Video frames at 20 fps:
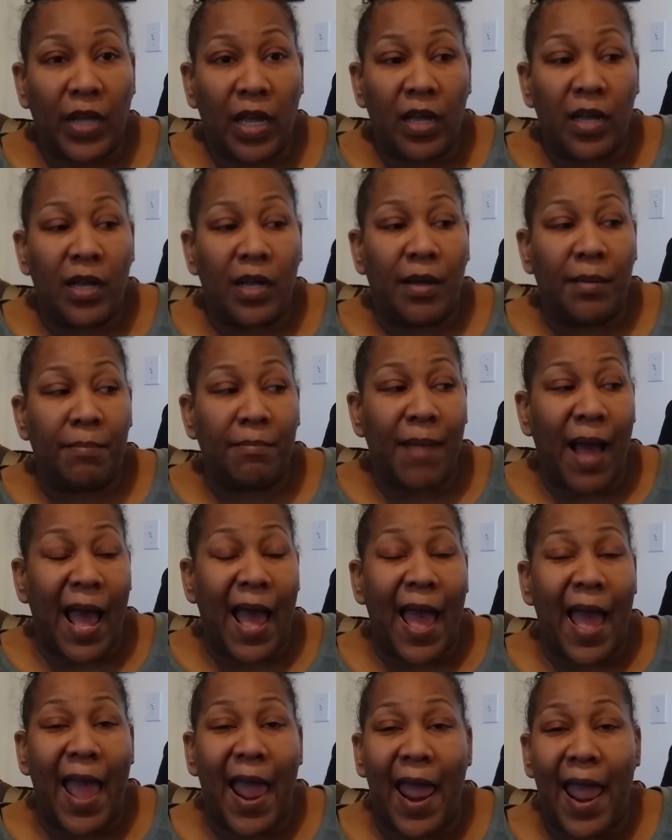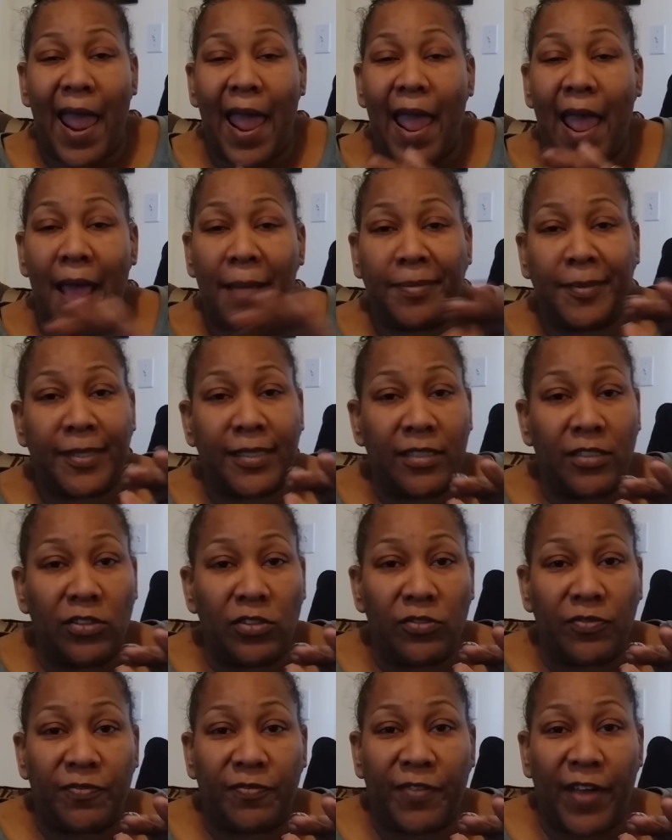My
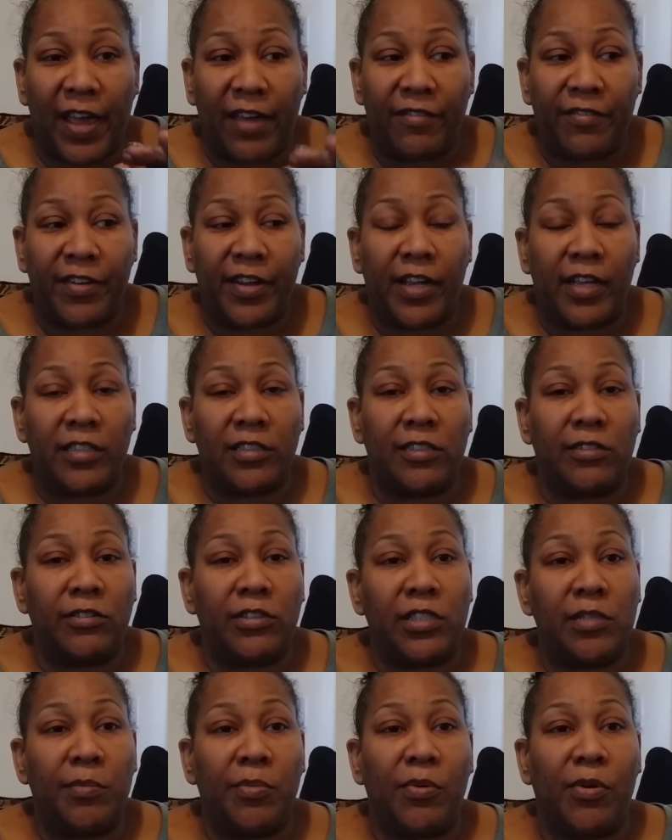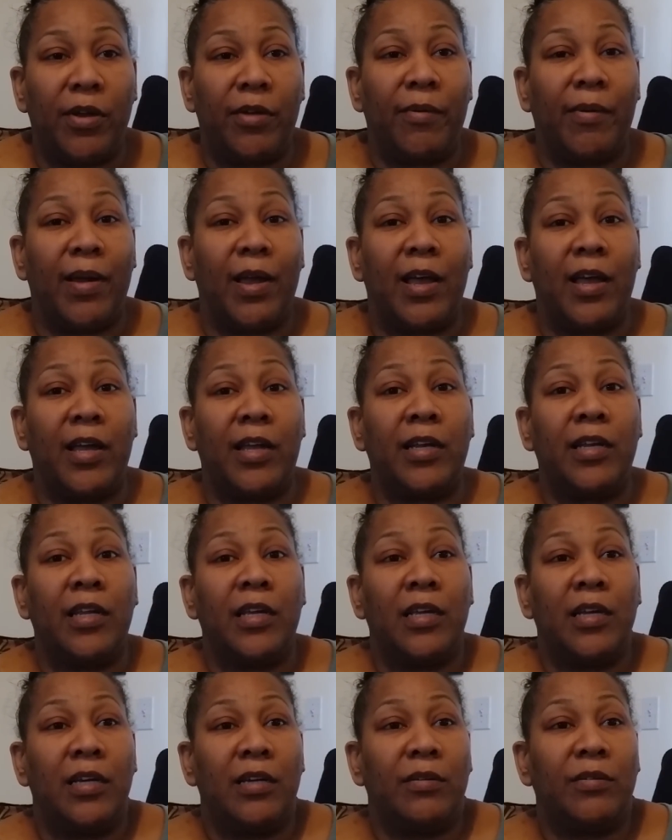absolute favorite is Lucy Boyron,
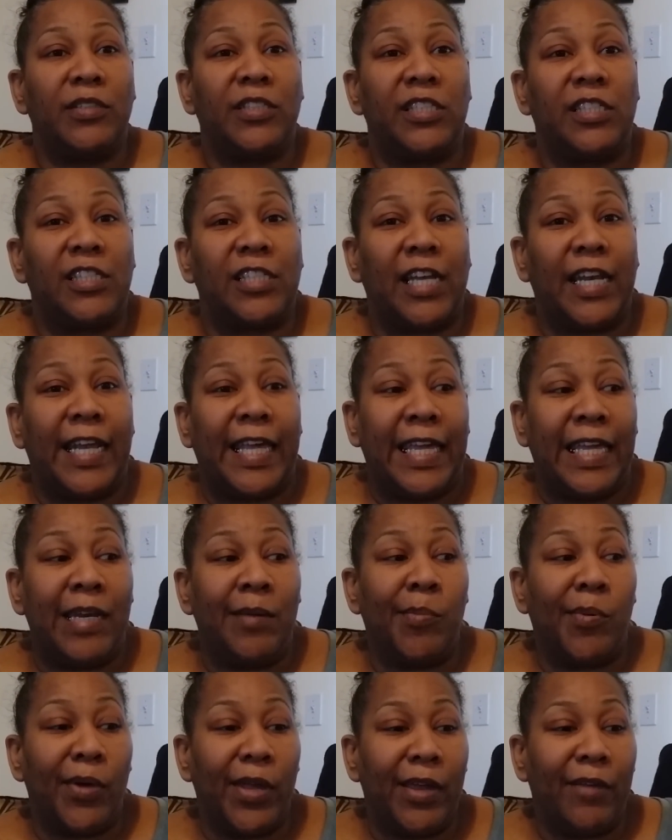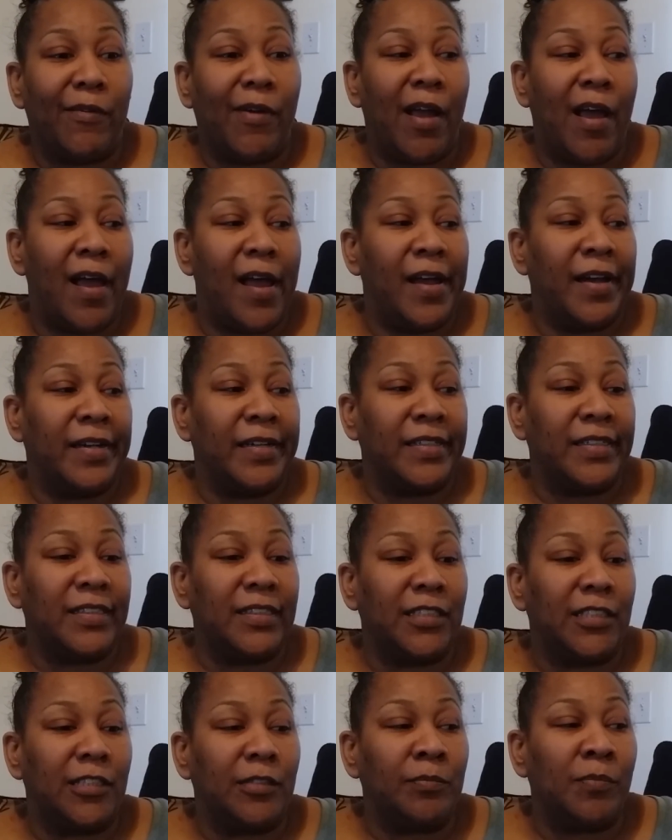which is Celine
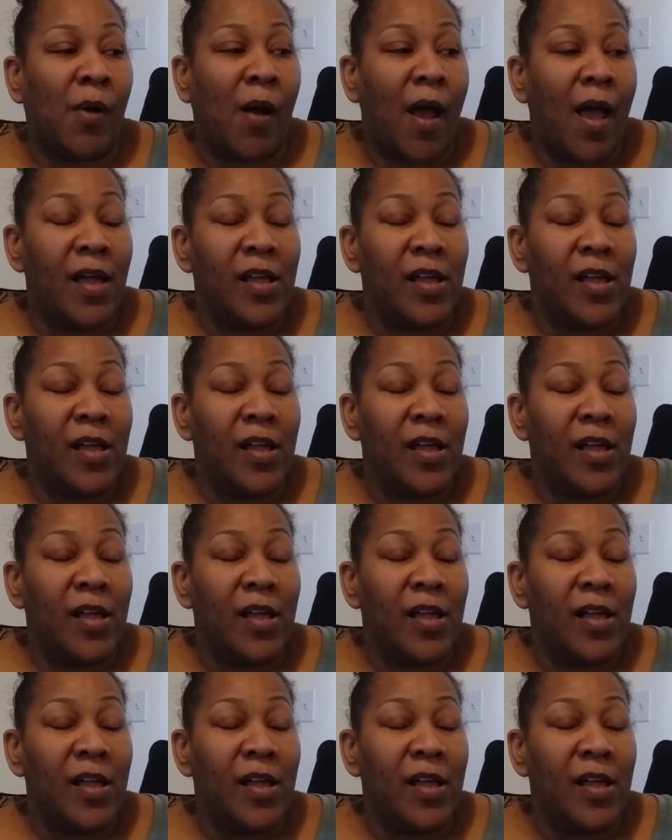Boyron.